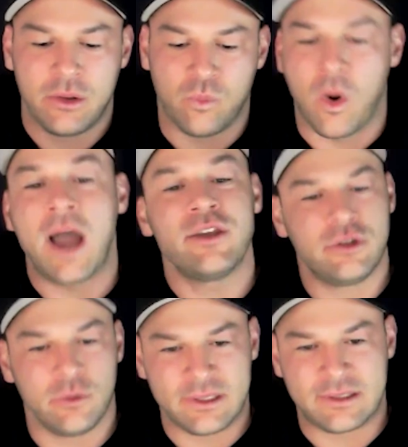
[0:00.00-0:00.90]
why
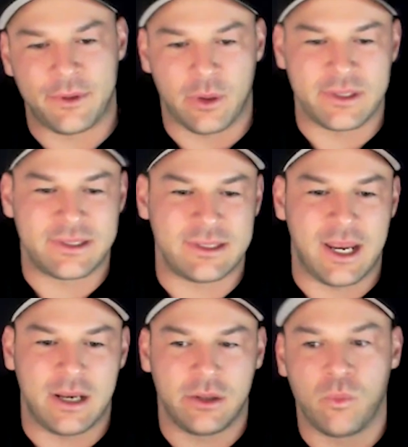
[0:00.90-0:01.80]
you're doing something, you
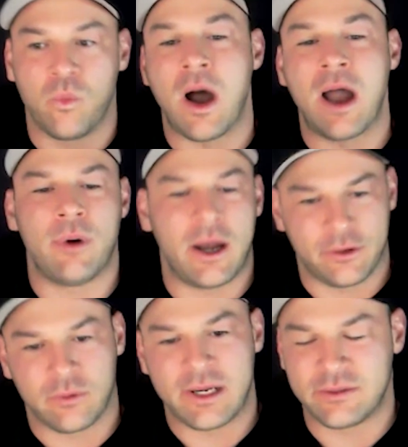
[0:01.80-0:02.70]
understand the why
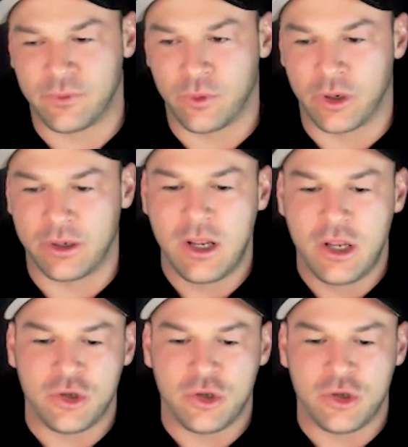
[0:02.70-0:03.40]
behind the reason for it,